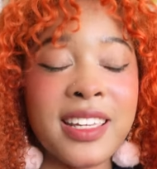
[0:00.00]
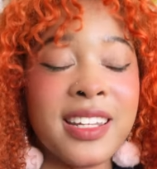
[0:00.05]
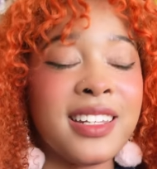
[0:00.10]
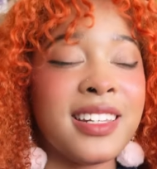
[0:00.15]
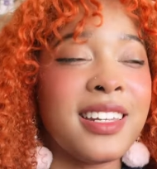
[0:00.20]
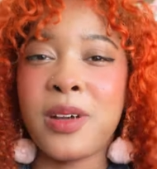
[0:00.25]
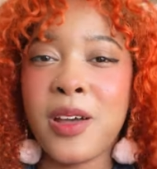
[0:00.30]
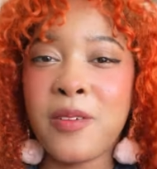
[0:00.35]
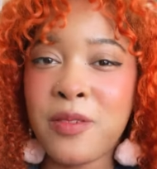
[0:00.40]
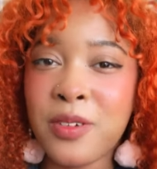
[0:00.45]

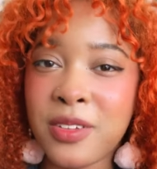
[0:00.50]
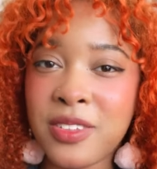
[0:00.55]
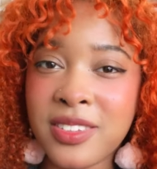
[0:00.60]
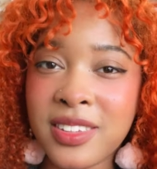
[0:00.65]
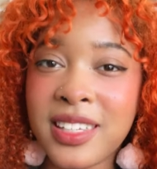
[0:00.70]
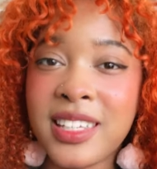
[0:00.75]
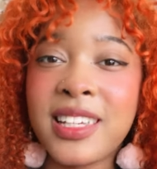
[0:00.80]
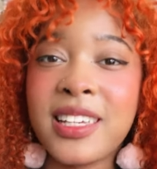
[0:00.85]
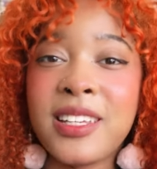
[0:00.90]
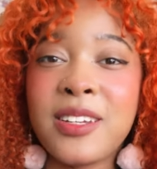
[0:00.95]
And ever
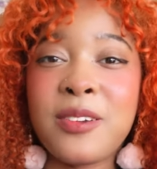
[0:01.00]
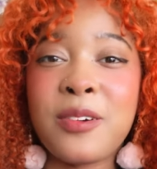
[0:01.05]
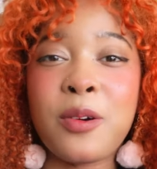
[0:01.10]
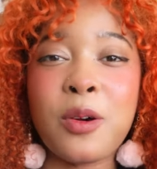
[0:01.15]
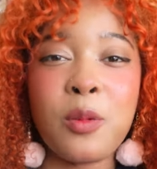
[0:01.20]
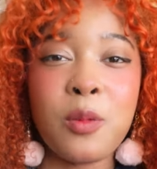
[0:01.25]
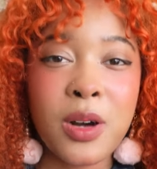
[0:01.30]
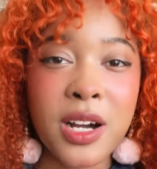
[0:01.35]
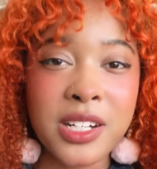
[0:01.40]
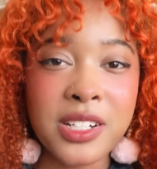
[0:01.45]
seen
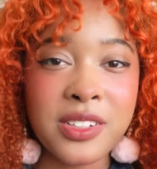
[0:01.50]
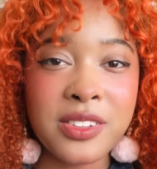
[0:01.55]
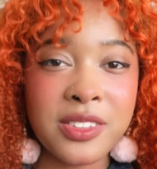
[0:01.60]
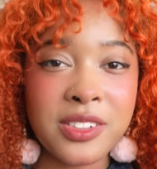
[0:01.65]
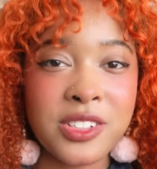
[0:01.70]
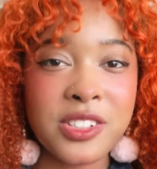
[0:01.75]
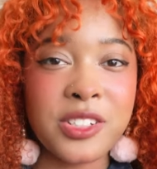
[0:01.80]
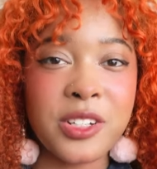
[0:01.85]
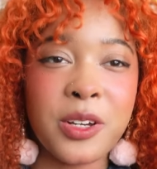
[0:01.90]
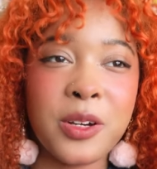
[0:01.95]
or watched
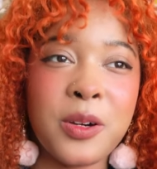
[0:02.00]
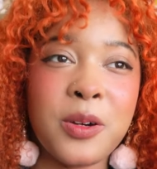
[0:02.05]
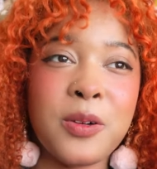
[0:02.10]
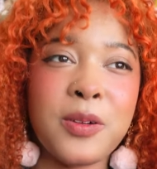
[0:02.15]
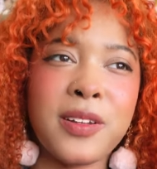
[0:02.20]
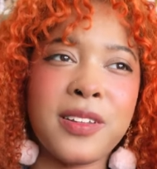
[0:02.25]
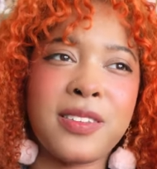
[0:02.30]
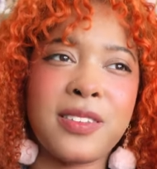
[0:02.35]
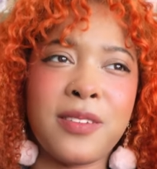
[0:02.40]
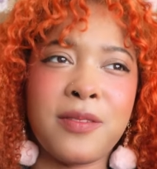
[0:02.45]
the show,
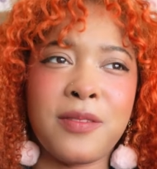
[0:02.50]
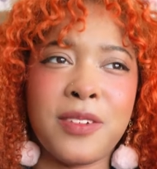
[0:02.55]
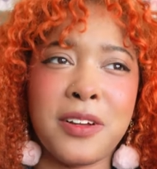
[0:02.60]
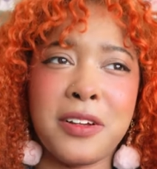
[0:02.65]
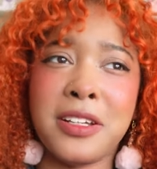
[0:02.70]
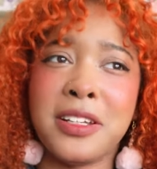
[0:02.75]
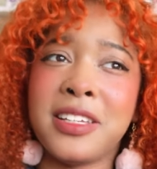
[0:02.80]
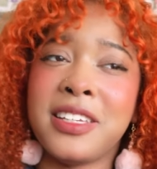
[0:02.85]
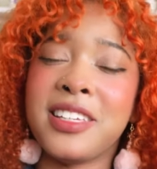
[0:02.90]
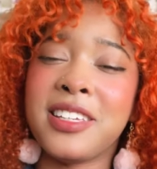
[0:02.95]
it's a
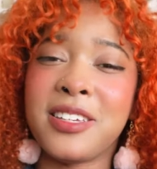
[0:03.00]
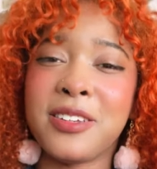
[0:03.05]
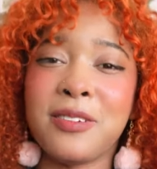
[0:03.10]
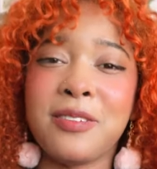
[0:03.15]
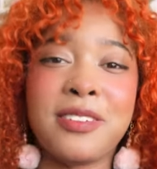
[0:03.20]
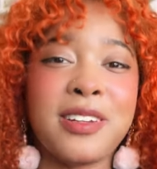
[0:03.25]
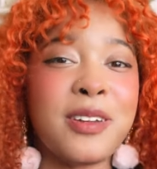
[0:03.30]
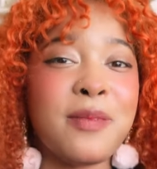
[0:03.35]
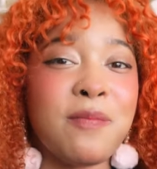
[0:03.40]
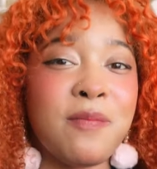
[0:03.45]
very
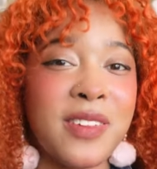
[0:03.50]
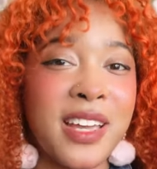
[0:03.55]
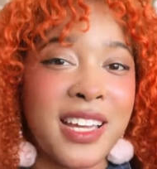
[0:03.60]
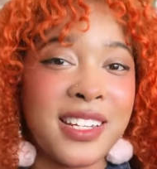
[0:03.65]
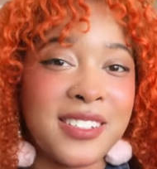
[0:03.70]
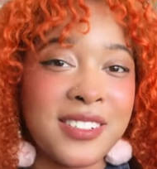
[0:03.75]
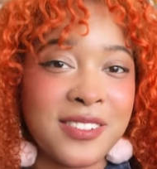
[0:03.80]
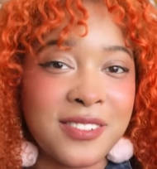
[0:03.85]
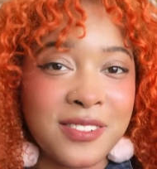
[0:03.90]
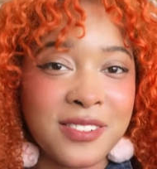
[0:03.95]
cute and
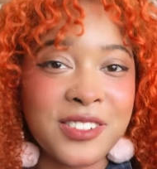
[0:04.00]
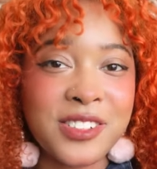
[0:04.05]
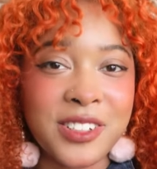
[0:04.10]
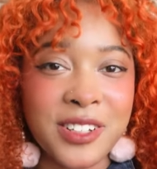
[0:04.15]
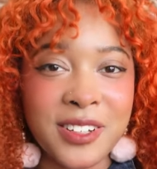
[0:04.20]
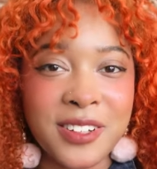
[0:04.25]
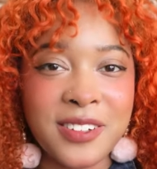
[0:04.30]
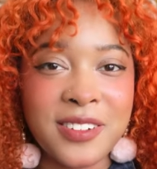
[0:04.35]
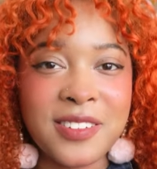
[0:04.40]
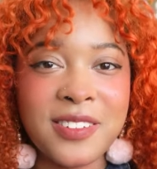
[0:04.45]
magical
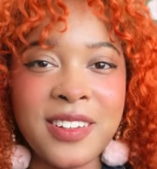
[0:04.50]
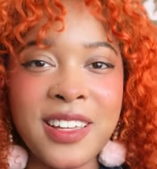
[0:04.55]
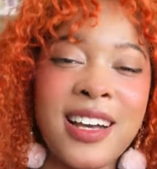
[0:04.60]
show.